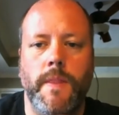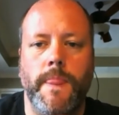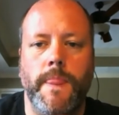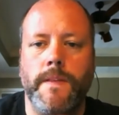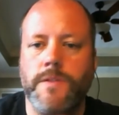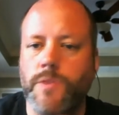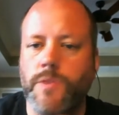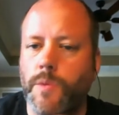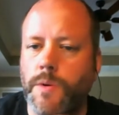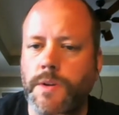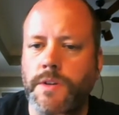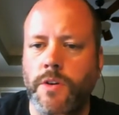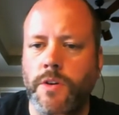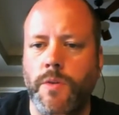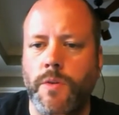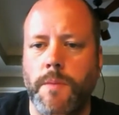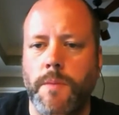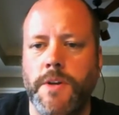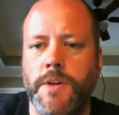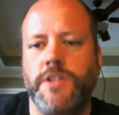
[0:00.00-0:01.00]
So what do we do
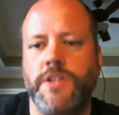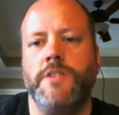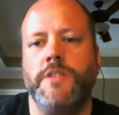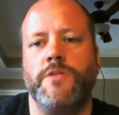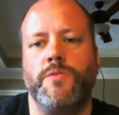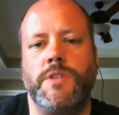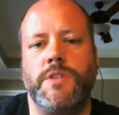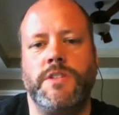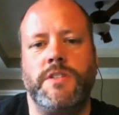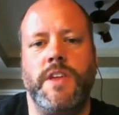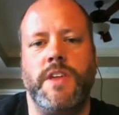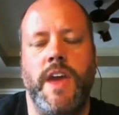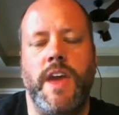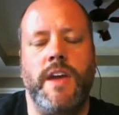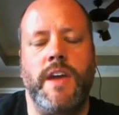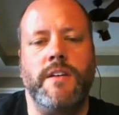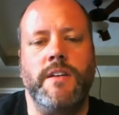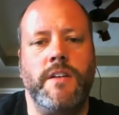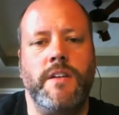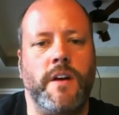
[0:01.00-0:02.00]
when a mission has reached the
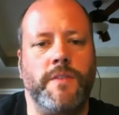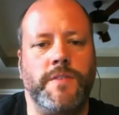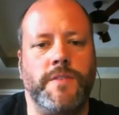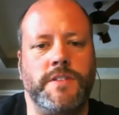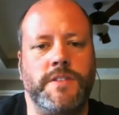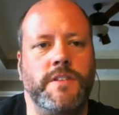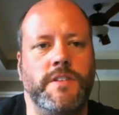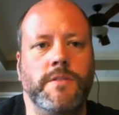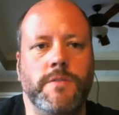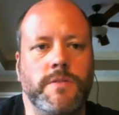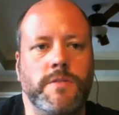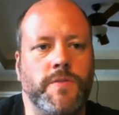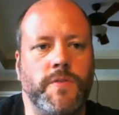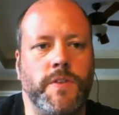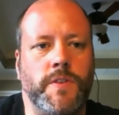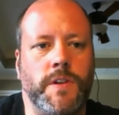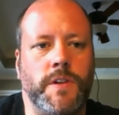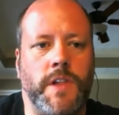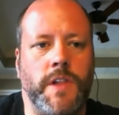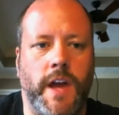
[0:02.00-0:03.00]
end of its
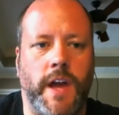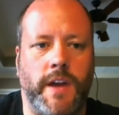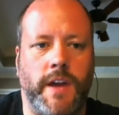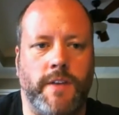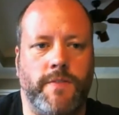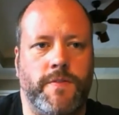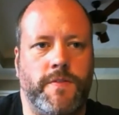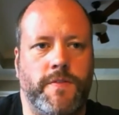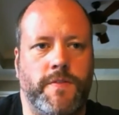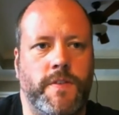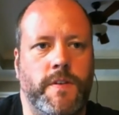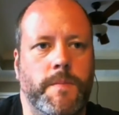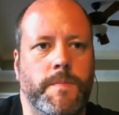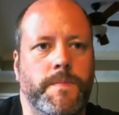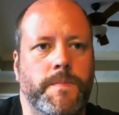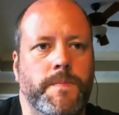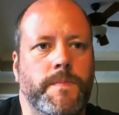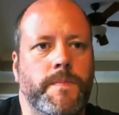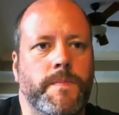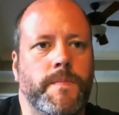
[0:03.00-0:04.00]
useful life?
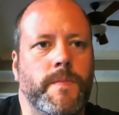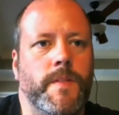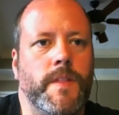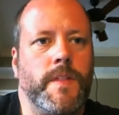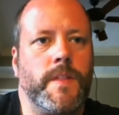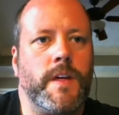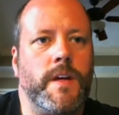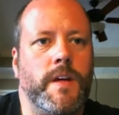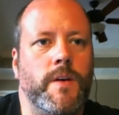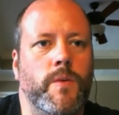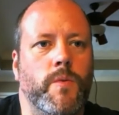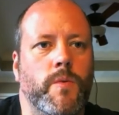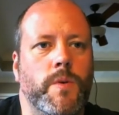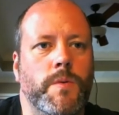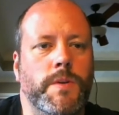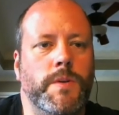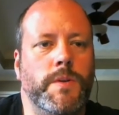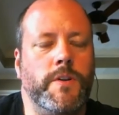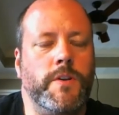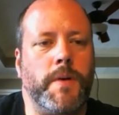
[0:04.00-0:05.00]
What do
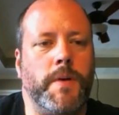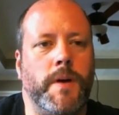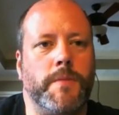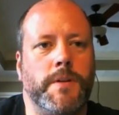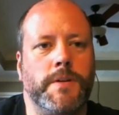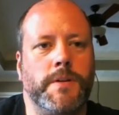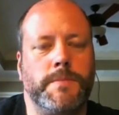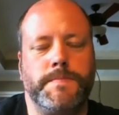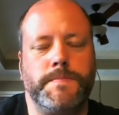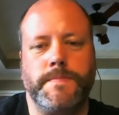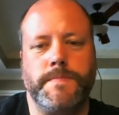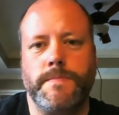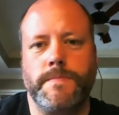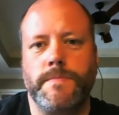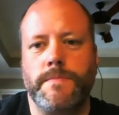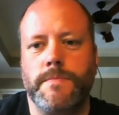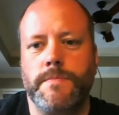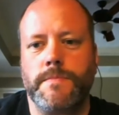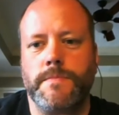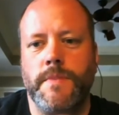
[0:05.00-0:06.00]
we do, Pamela?
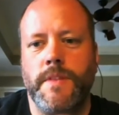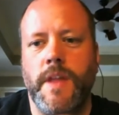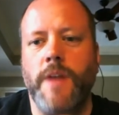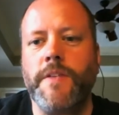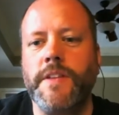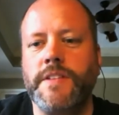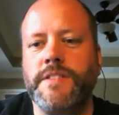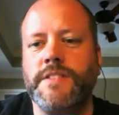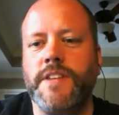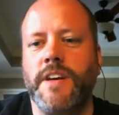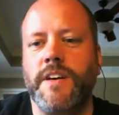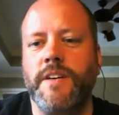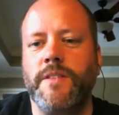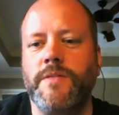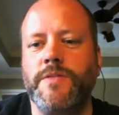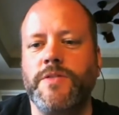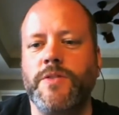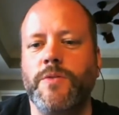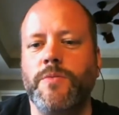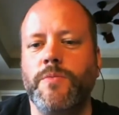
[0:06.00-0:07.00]
Now this,
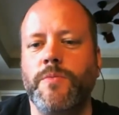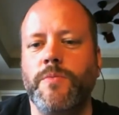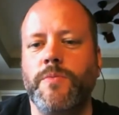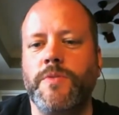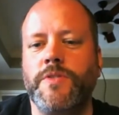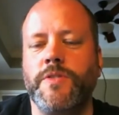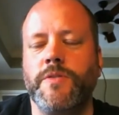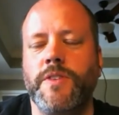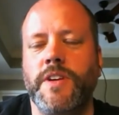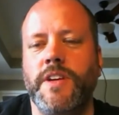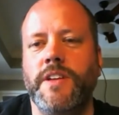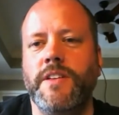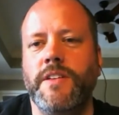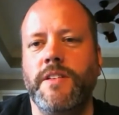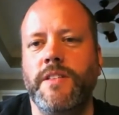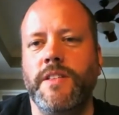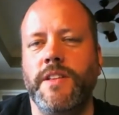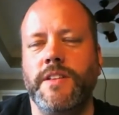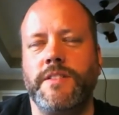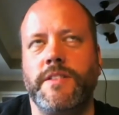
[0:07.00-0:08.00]
uh, so so can,
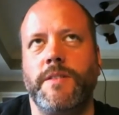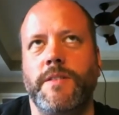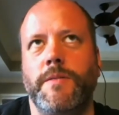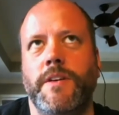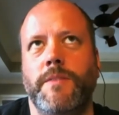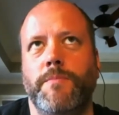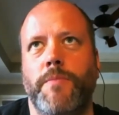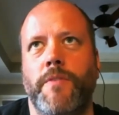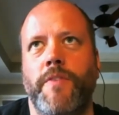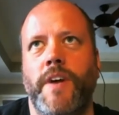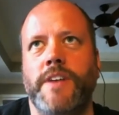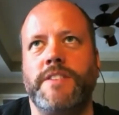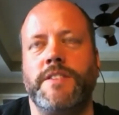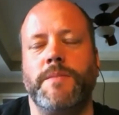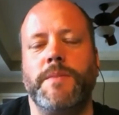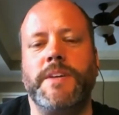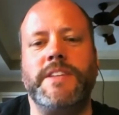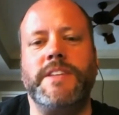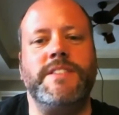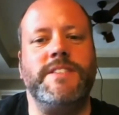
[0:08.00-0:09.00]
let's provide
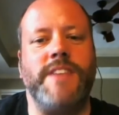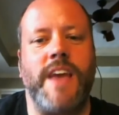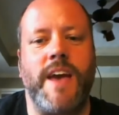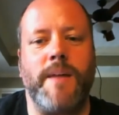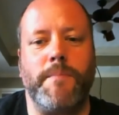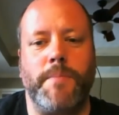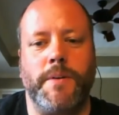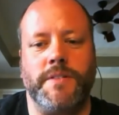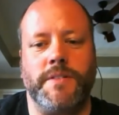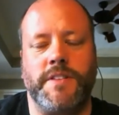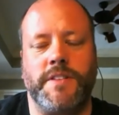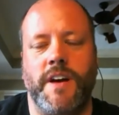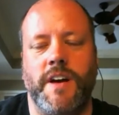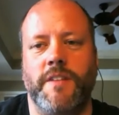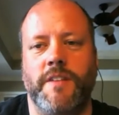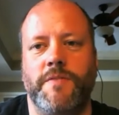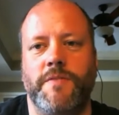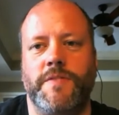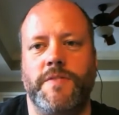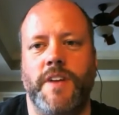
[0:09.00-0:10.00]
some examples
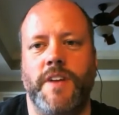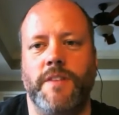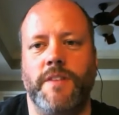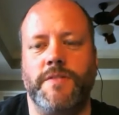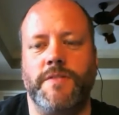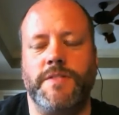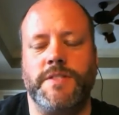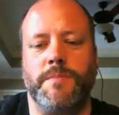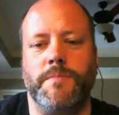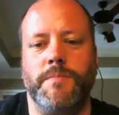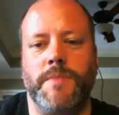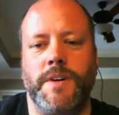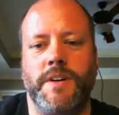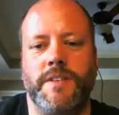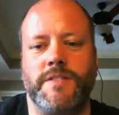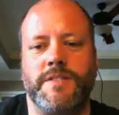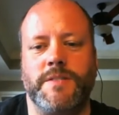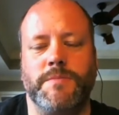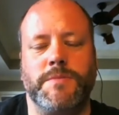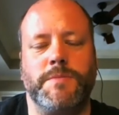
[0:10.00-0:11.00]
of of some
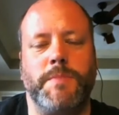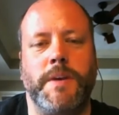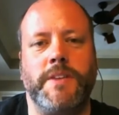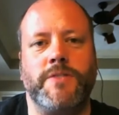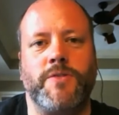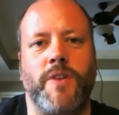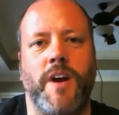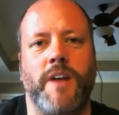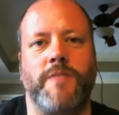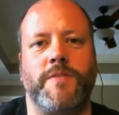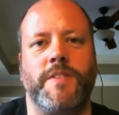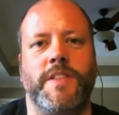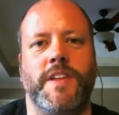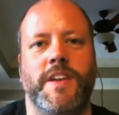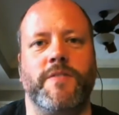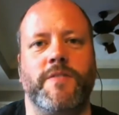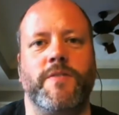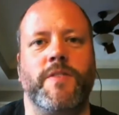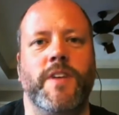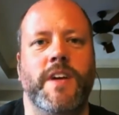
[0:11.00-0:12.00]
uh, some spacecraft that
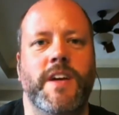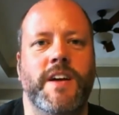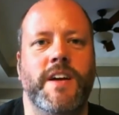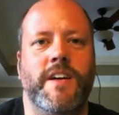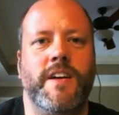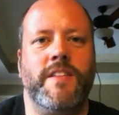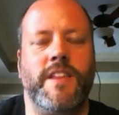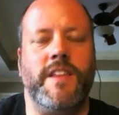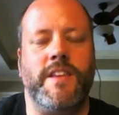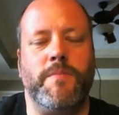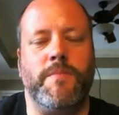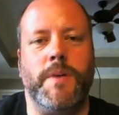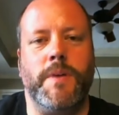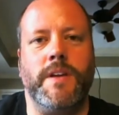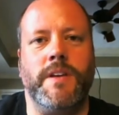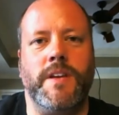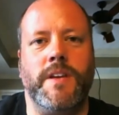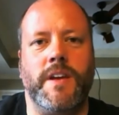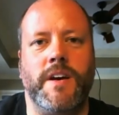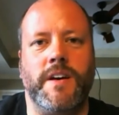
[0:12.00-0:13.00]
have that have
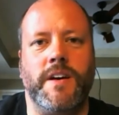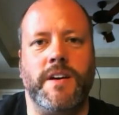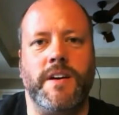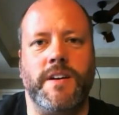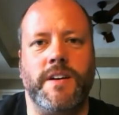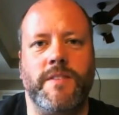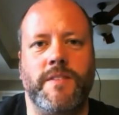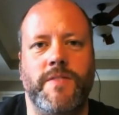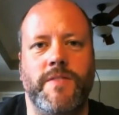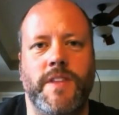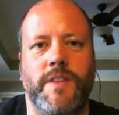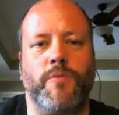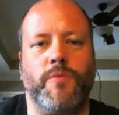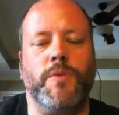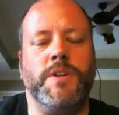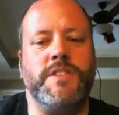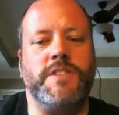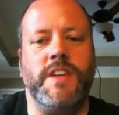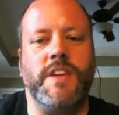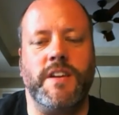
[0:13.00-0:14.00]
been uh, that have
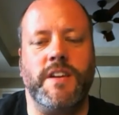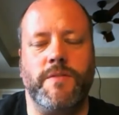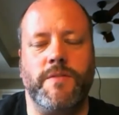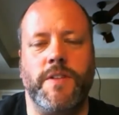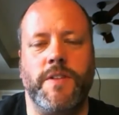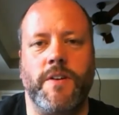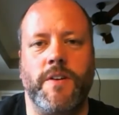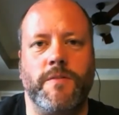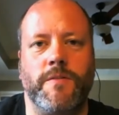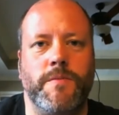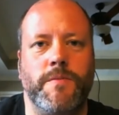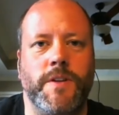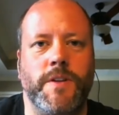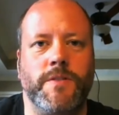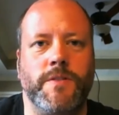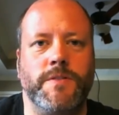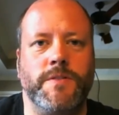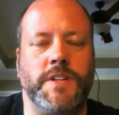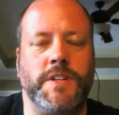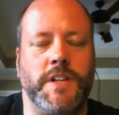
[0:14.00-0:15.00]
reached the end of their their
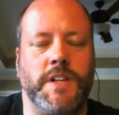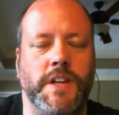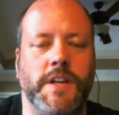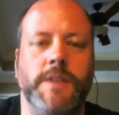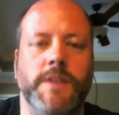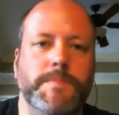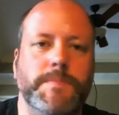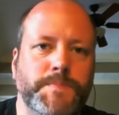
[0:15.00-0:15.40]
utility.